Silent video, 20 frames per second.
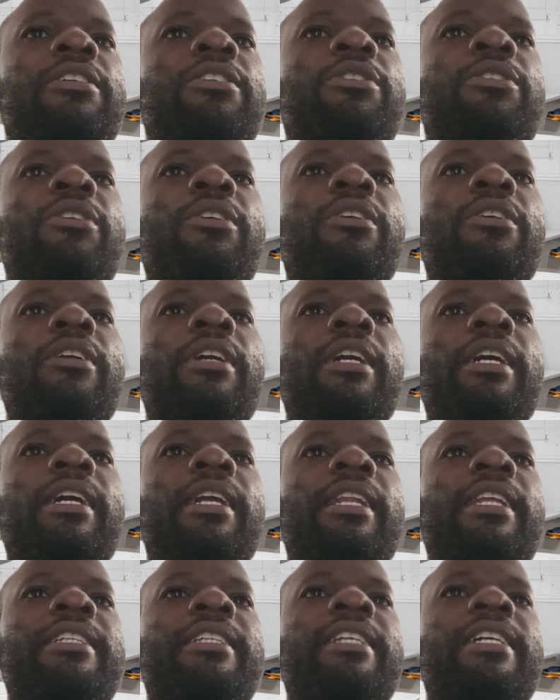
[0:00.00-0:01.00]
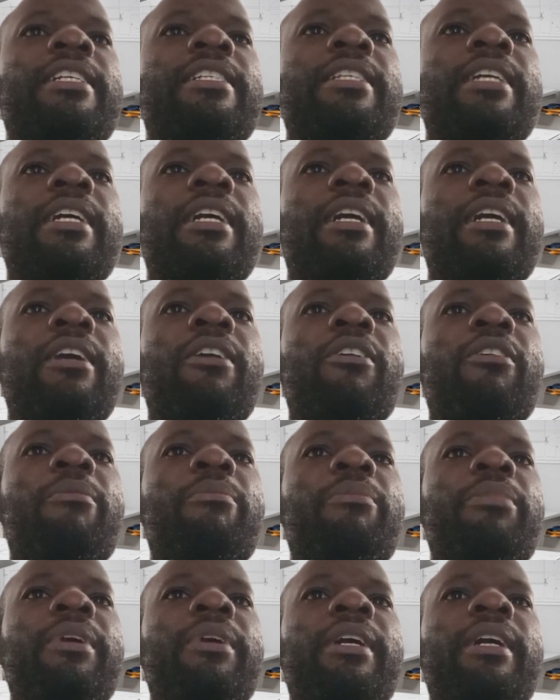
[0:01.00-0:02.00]
So let us
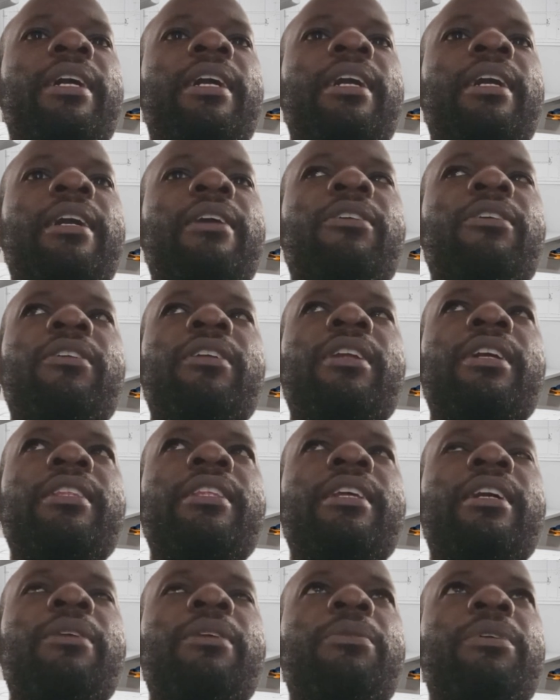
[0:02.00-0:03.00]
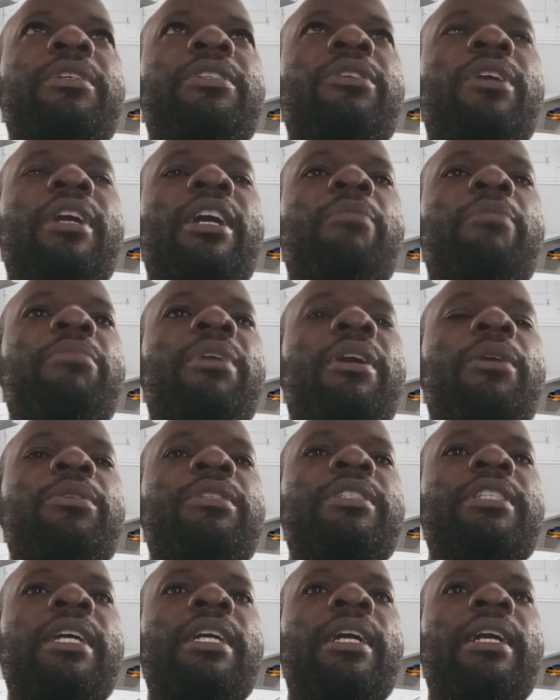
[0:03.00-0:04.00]
compare, or rather we talk
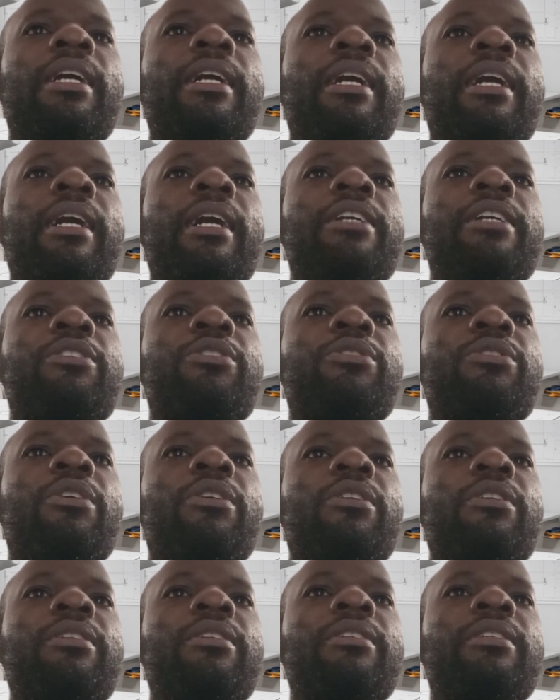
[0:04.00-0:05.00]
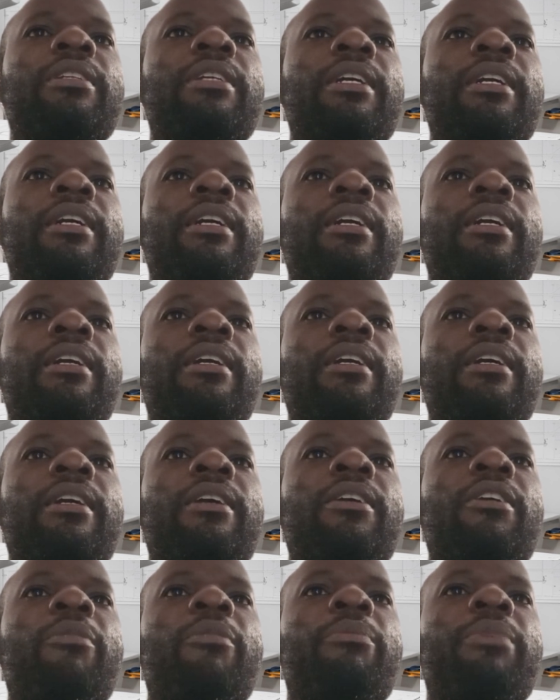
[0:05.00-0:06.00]
about caisson
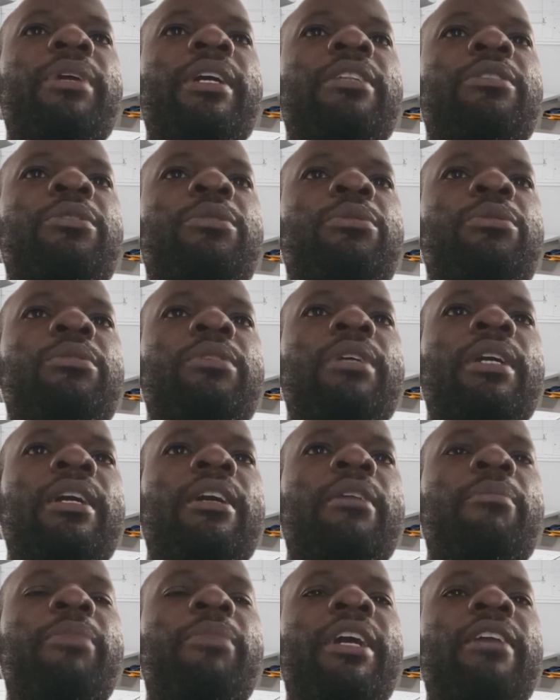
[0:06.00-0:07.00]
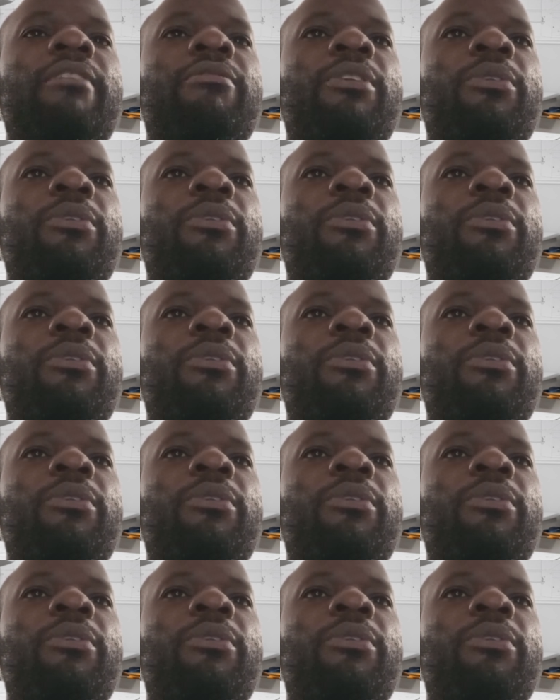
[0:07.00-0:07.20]
compared to pile